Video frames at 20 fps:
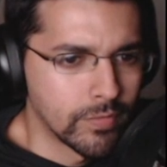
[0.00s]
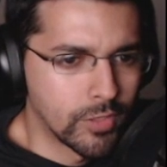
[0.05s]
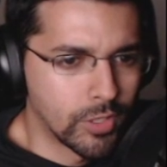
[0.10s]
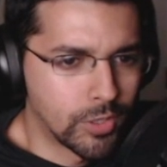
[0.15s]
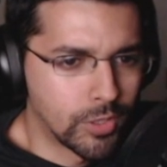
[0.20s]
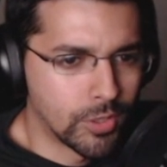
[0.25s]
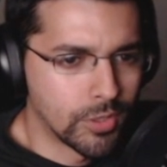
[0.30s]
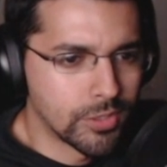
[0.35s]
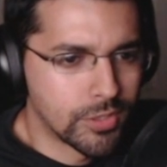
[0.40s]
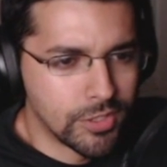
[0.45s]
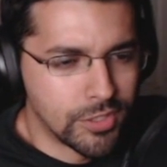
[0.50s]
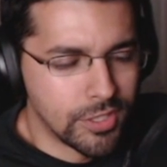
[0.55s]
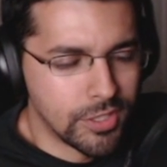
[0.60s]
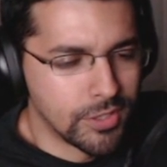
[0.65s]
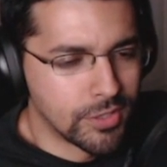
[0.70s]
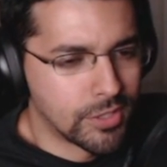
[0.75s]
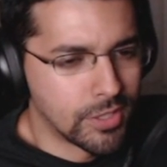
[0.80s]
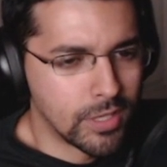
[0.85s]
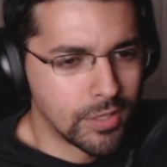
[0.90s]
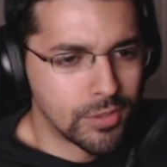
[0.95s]
The girls continue
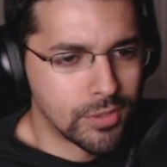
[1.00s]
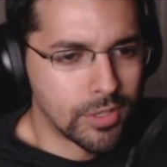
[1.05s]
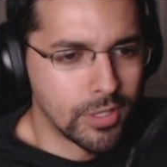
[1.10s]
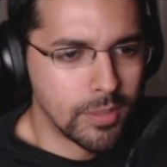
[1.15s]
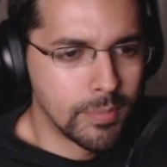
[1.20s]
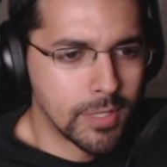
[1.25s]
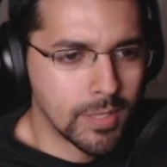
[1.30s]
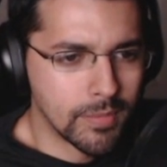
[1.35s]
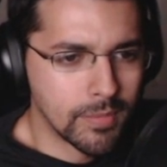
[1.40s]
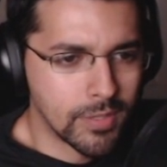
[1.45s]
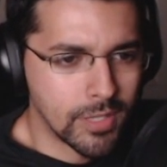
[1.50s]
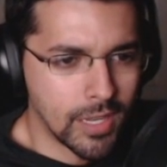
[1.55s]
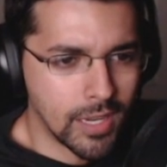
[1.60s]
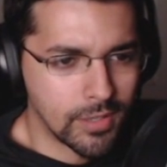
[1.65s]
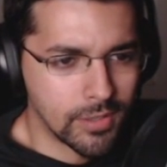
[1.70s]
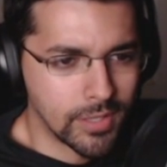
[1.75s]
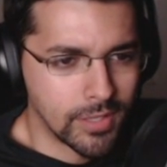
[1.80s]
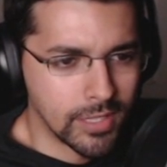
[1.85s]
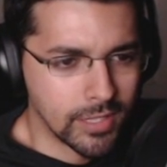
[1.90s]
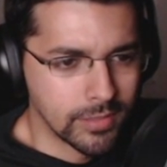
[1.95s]
studying training to become
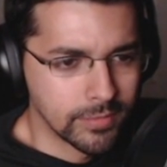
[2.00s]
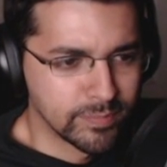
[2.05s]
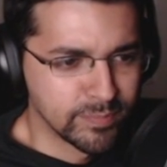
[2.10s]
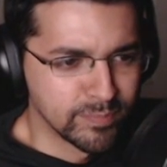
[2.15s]
Kagura.